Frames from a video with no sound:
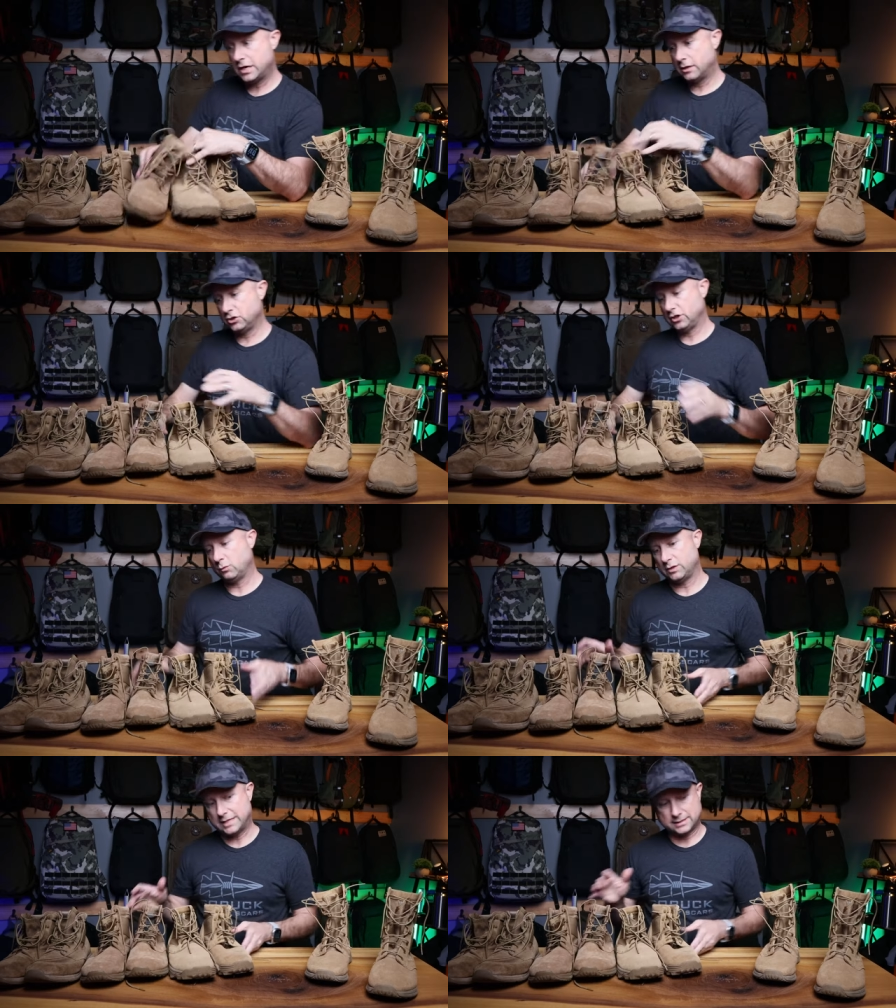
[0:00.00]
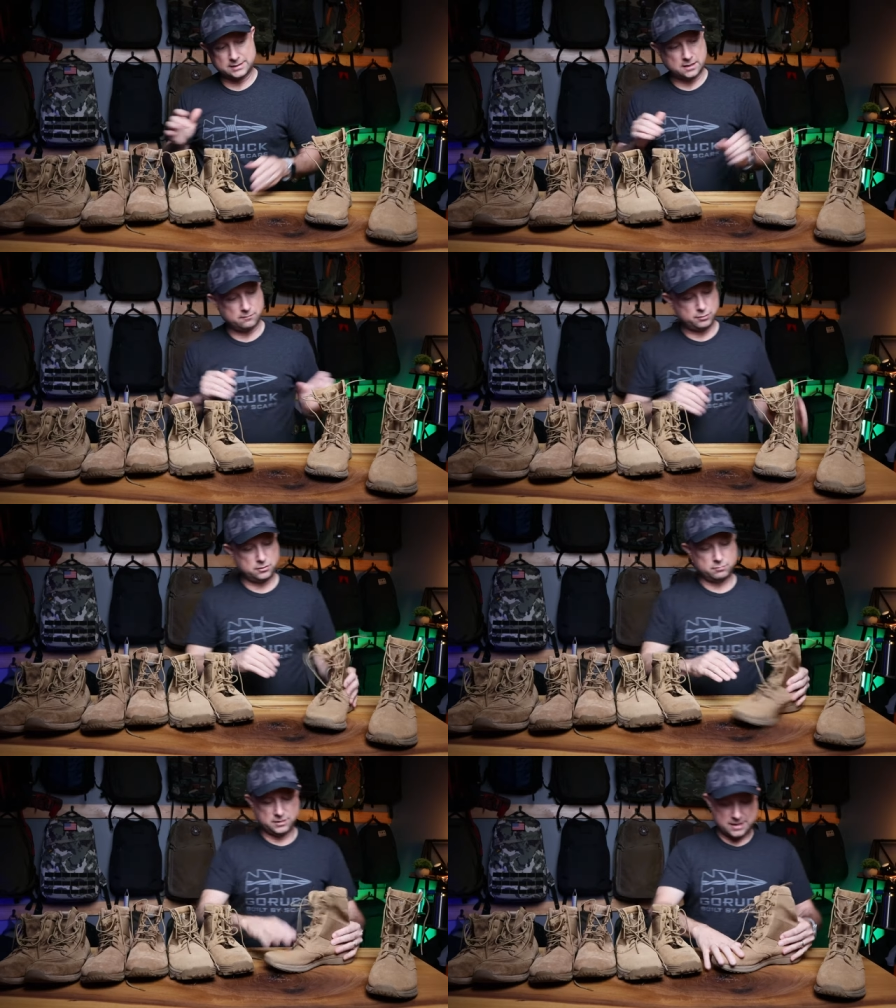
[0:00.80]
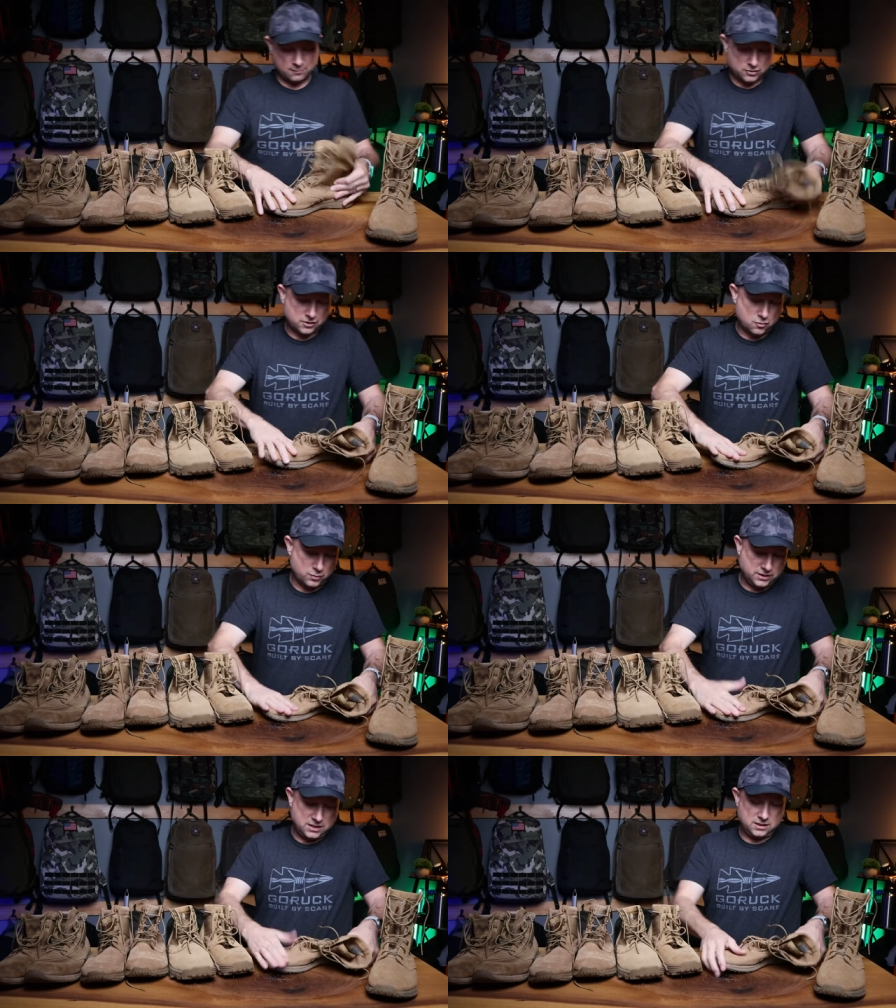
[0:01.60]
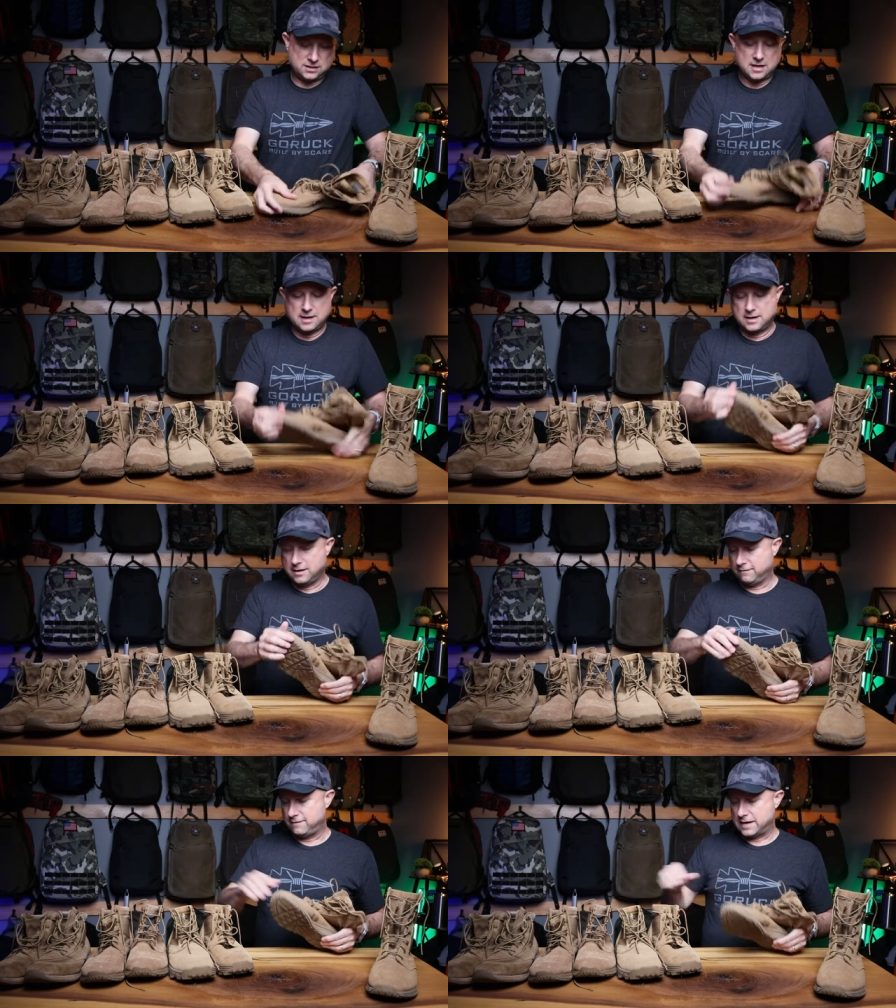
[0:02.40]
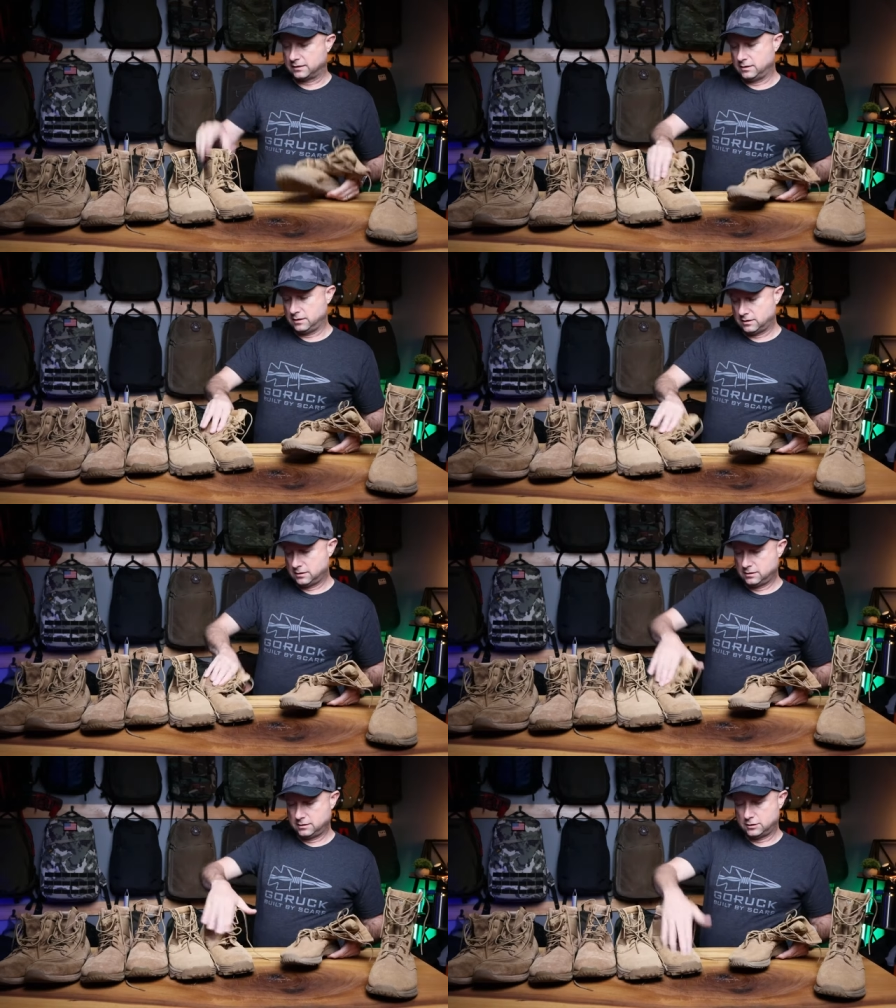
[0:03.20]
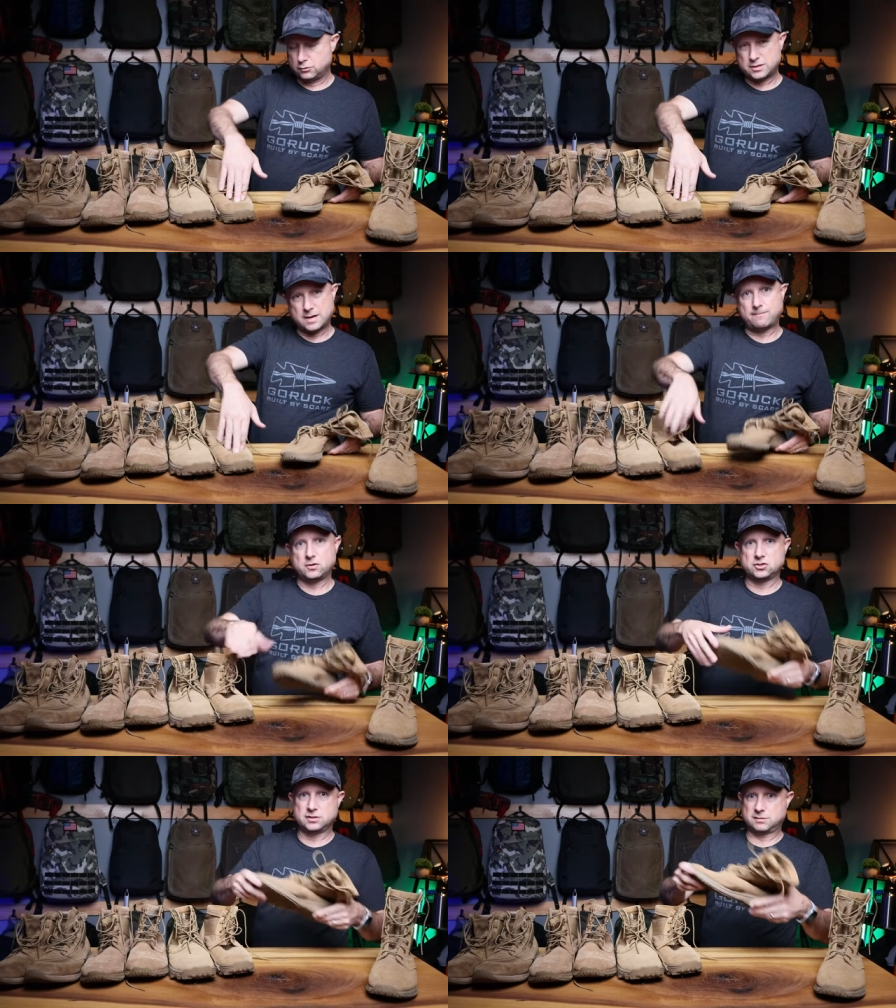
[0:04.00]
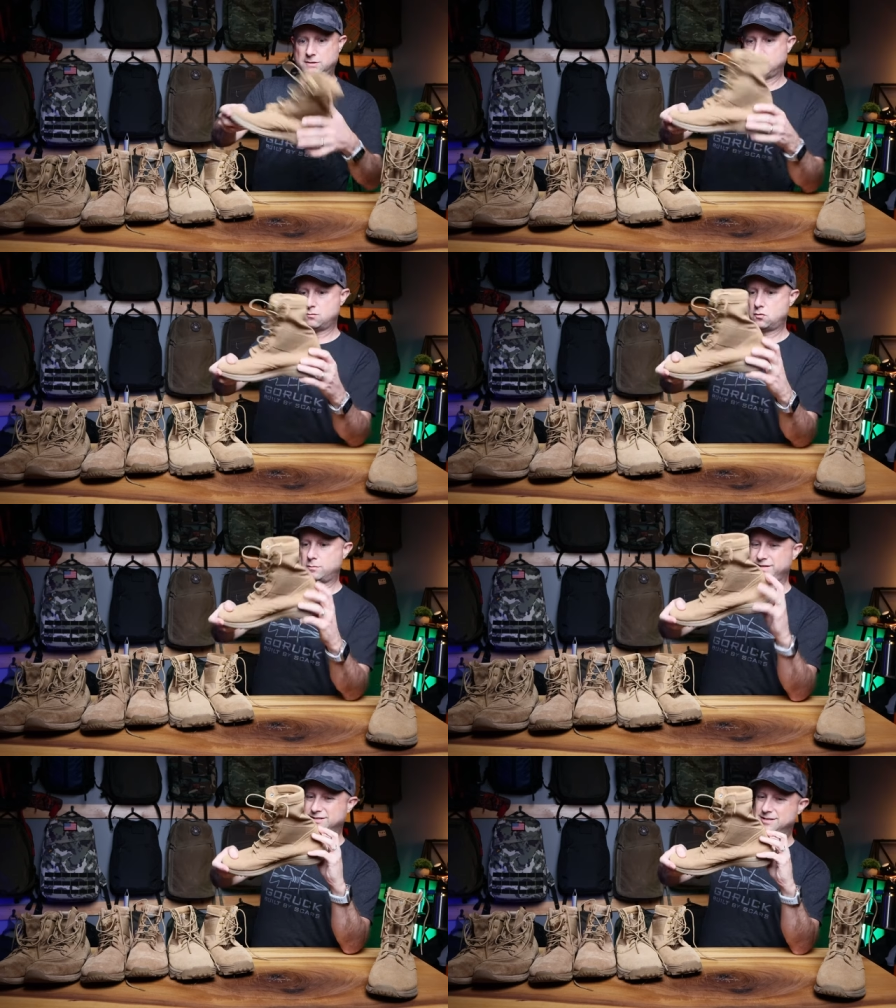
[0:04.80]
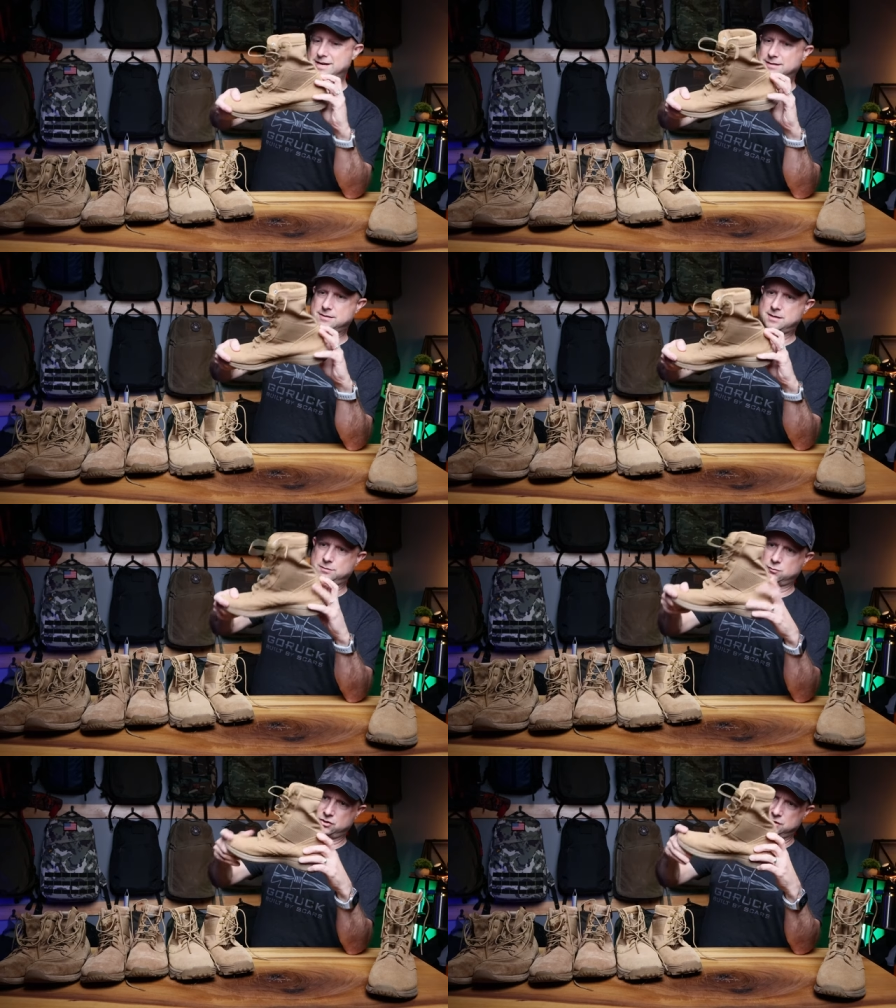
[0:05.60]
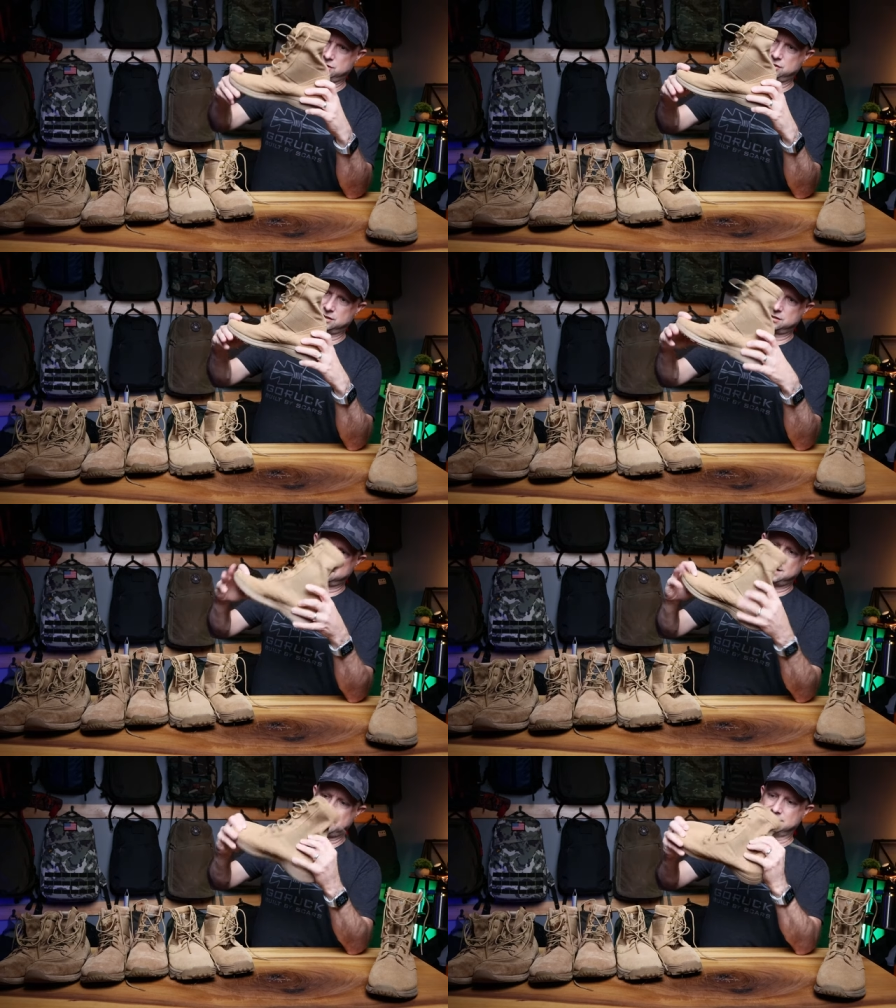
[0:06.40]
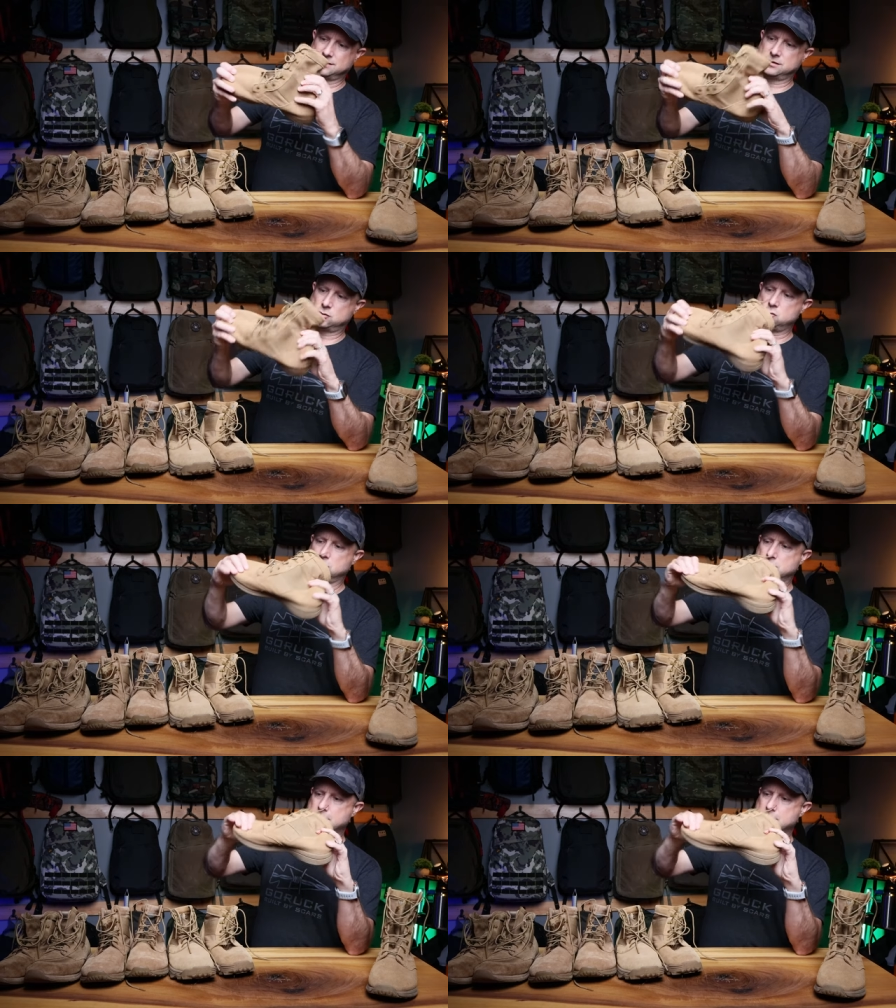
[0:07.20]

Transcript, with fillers: challenging with that style of boot, but not so with these. In fact, the low top versions can be even more, but these are the high tops, which is just nice and cool.